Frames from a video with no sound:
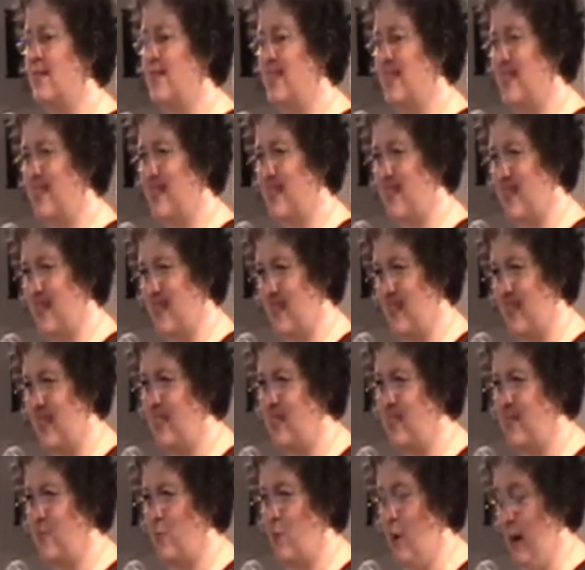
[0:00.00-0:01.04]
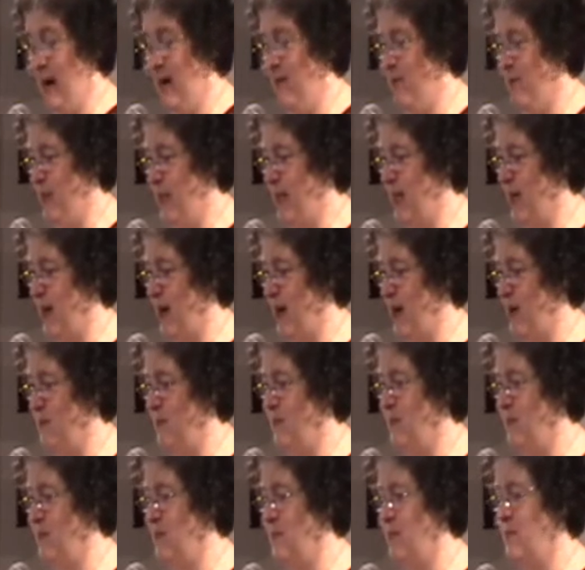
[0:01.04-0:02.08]
"Is this what I've
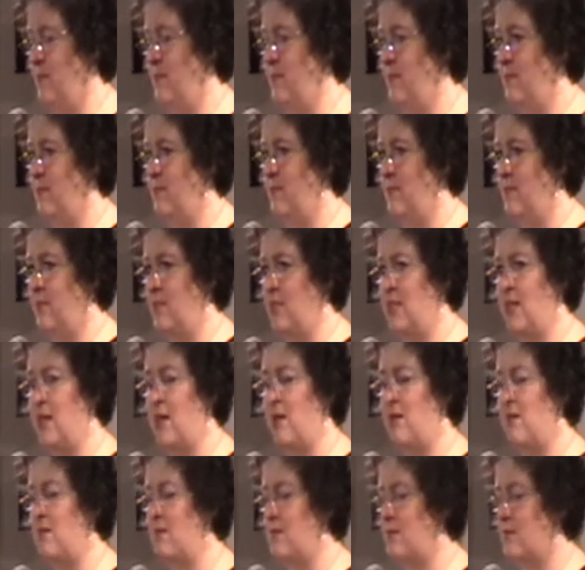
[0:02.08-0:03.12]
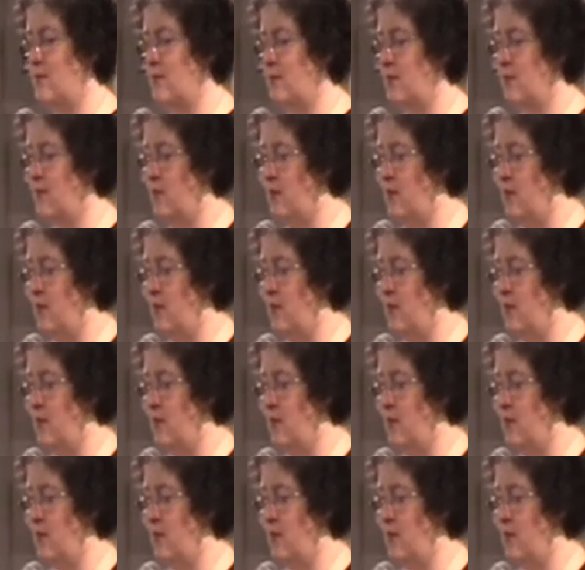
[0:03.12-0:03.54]
become?" she asked.